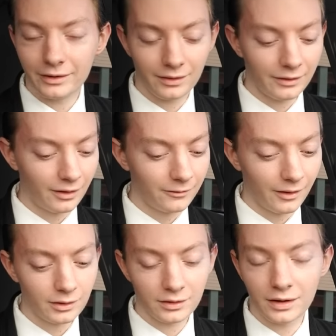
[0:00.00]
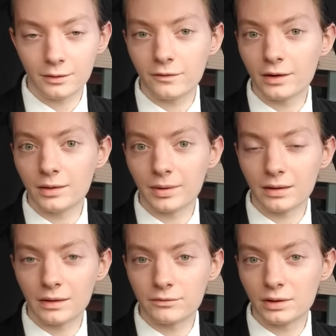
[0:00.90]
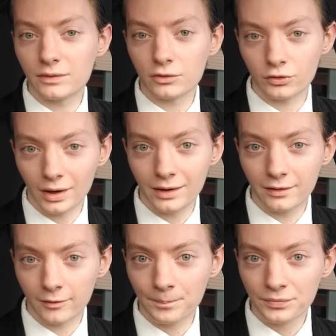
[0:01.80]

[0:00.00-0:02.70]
I find it kind of funny, but I never even tried it.